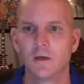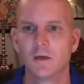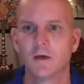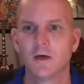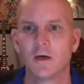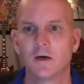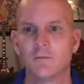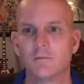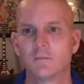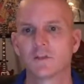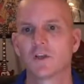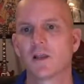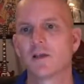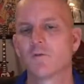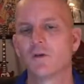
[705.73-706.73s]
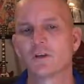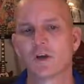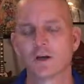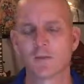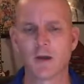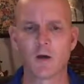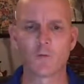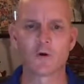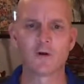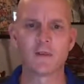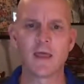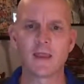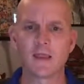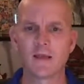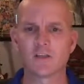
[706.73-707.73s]
So like we talked about, we're in
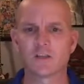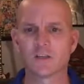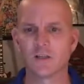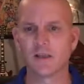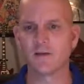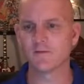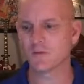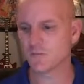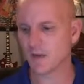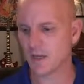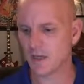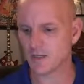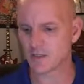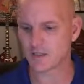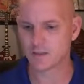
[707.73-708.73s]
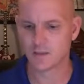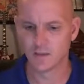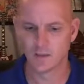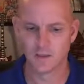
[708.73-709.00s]
that legislative space.